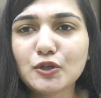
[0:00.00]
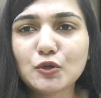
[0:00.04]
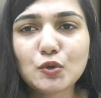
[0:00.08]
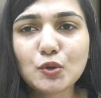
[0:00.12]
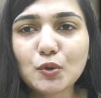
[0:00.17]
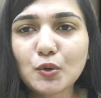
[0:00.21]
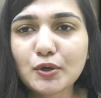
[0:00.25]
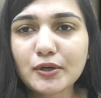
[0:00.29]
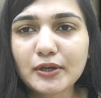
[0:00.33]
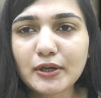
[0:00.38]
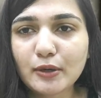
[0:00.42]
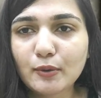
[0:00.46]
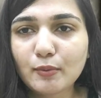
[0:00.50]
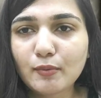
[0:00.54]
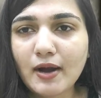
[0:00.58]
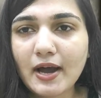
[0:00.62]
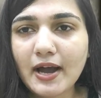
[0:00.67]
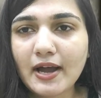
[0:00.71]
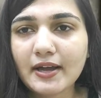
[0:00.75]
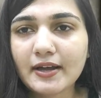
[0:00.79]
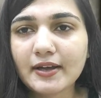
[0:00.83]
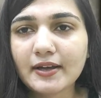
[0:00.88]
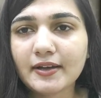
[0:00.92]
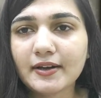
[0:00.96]
you don't
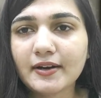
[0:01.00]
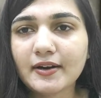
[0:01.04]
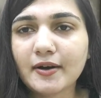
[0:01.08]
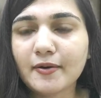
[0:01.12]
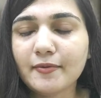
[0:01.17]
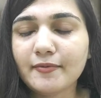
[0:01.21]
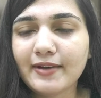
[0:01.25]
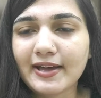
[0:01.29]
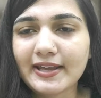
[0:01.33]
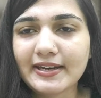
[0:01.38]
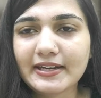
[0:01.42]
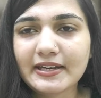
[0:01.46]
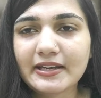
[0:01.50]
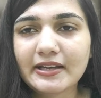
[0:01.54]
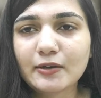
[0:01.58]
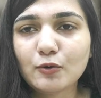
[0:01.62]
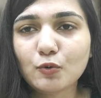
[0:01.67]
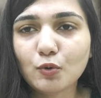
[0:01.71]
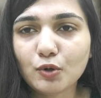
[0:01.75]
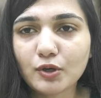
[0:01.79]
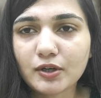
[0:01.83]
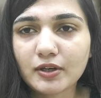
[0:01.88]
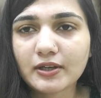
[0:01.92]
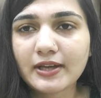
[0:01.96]
require a very
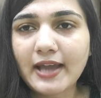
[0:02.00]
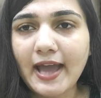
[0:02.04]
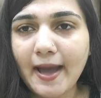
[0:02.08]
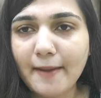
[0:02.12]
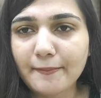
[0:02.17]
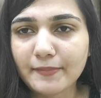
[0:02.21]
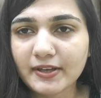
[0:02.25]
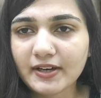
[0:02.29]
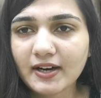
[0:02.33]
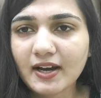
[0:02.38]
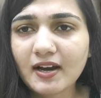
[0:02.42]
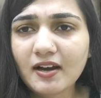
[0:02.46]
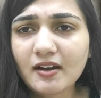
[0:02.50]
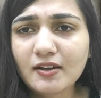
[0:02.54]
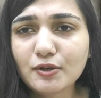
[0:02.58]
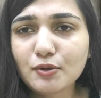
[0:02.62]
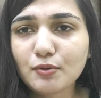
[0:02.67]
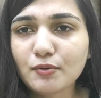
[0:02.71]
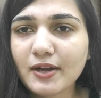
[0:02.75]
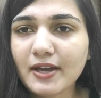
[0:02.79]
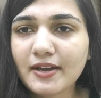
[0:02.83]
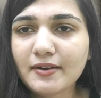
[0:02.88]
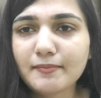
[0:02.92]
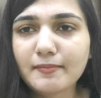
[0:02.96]
good camera
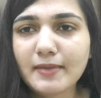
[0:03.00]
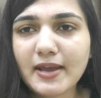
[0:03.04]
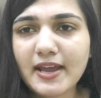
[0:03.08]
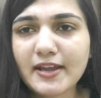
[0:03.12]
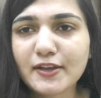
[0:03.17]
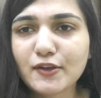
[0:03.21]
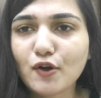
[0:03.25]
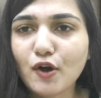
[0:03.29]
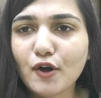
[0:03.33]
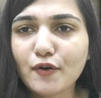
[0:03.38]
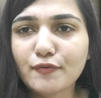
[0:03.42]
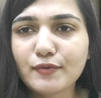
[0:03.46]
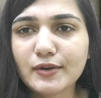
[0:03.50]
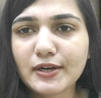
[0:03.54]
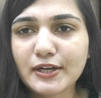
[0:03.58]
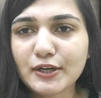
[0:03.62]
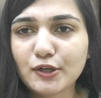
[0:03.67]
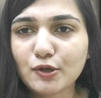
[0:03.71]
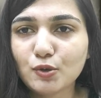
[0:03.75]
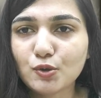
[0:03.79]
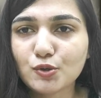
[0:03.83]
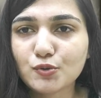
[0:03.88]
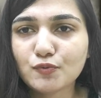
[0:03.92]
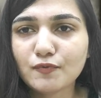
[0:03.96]
you can make your
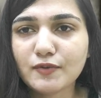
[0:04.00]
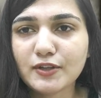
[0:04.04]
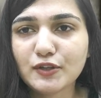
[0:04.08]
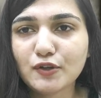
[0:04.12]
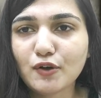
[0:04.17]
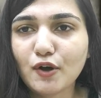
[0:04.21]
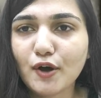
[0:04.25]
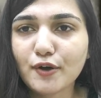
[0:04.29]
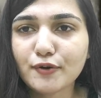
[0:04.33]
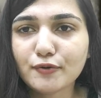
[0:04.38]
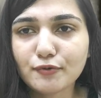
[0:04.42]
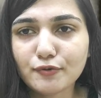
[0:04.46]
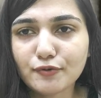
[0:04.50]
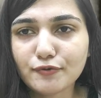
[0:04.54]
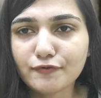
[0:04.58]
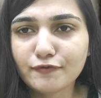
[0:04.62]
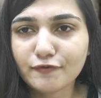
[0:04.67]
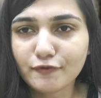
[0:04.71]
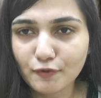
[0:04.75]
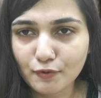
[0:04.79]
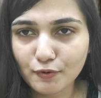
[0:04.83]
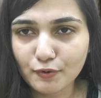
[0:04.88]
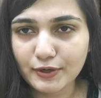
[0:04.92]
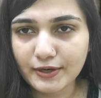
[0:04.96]
videos with your own
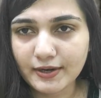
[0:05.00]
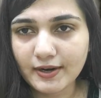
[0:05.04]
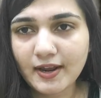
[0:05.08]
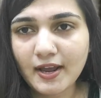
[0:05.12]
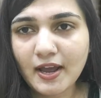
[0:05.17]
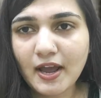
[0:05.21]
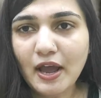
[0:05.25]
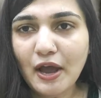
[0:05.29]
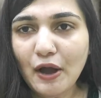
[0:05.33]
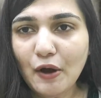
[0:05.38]
phone